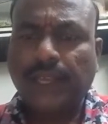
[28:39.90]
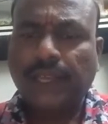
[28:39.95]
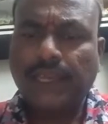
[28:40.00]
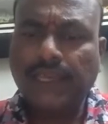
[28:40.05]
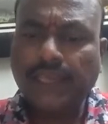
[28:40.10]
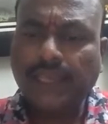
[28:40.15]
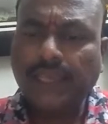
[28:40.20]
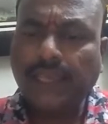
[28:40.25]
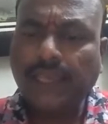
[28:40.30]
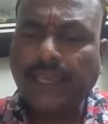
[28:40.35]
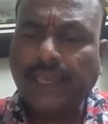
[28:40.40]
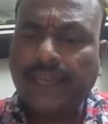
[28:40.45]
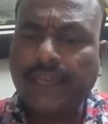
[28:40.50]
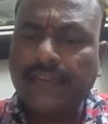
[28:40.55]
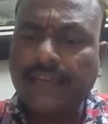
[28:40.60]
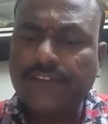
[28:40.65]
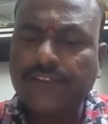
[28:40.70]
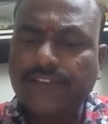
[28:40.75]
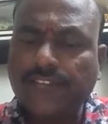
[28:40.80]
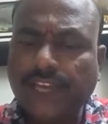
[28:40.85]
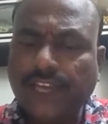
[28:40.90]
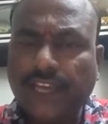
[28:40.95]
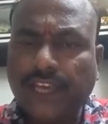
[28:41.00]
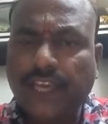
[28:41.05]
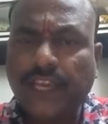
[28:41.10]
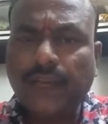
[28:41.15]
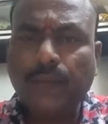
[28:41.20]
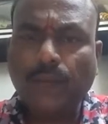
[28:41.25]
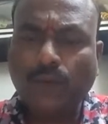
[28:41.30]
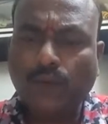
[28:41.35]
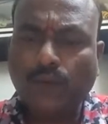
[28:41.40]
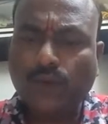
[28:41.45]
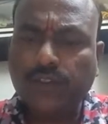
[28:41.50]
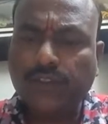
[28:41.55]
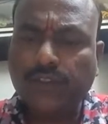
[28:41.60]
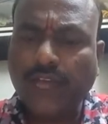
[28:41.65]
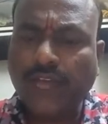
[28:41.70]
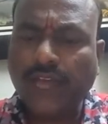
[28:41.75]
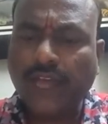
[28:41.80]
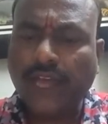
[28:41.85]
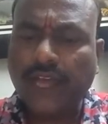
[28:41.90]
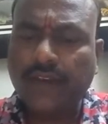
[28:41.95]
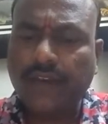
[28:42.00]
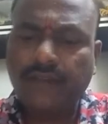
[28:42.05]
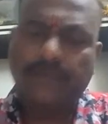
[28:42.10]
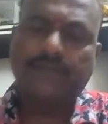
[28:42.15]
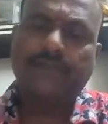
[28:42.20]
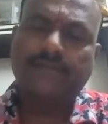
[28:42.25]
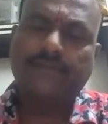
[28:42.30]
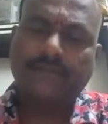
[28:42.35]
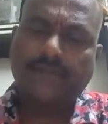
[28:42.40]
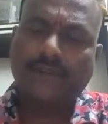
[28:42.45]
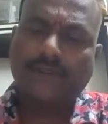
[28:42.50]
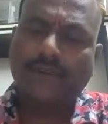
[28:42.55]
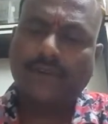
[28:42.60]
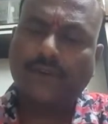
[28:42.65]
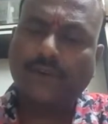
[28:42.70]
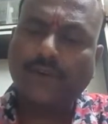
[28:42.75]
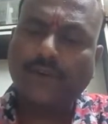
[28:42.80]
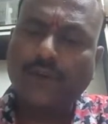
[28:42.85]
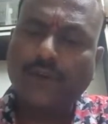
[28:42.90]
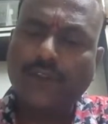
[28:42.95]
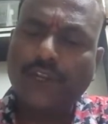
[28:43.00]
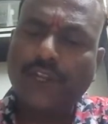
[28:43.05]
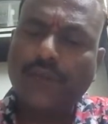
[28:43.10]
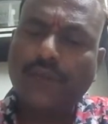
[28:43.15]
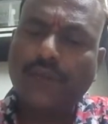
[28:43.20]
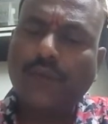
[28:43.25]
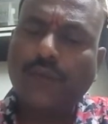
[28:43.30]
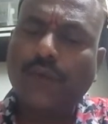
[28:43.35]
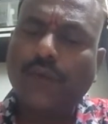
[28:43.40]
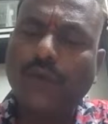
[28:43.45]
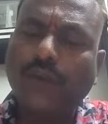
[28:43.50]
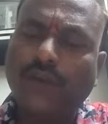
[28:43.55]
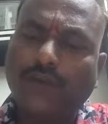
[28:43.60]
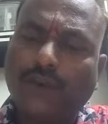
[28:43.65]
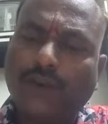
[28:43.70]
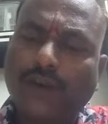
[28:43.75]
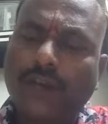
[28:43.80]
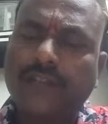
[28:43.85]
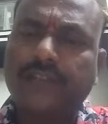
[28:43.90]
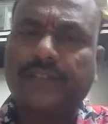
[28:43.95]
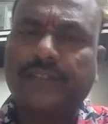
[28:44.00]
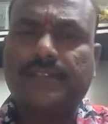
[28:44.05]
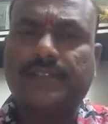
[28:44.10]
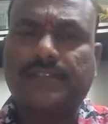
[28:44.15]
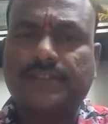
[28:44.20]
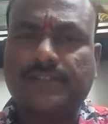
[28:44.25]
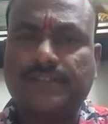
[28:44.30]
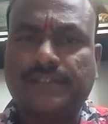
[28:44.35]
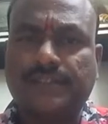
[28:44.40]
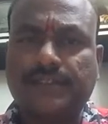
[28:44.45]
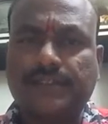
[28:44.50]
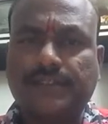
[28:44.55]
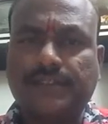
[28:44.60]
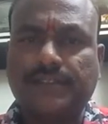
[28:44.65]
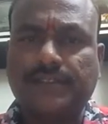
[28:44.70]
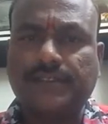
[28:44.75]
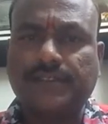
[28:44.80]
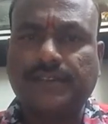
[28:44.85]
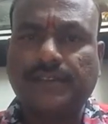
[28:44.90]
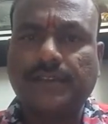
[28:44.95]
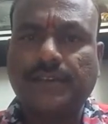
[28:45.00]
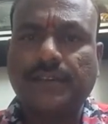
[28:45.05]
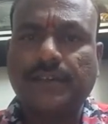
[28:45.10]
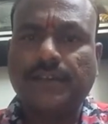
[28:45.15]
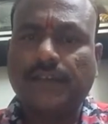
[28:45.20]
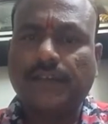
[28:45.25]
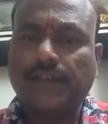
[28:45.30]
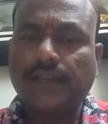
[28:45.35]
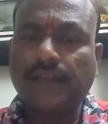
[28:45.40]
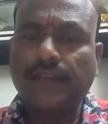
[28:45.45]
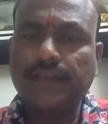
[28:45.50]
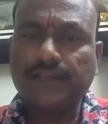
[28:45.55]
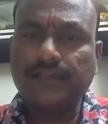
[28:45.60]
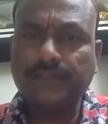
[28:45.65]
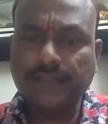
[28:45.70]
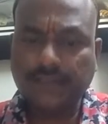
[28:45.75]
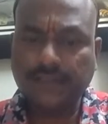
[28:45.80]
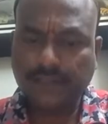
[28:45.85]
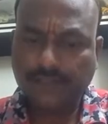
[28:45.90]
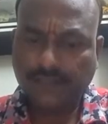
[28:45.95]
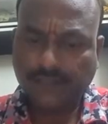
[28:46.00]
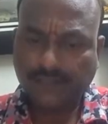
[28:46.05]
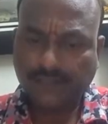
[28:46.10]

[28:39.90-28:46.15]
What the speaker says: he can stay more than 24 hours is